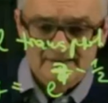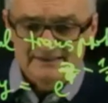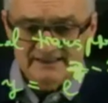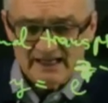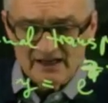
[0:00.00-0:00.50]

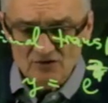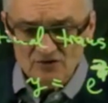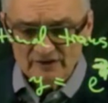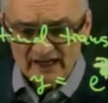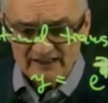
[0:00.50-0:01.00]
See you
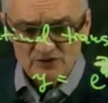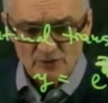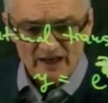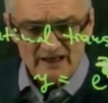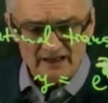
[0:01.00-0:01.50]
next
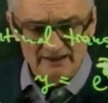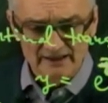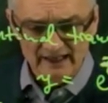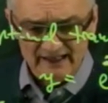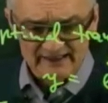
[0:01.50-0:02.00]
week
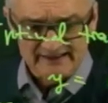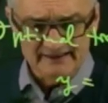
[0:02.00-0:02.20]
at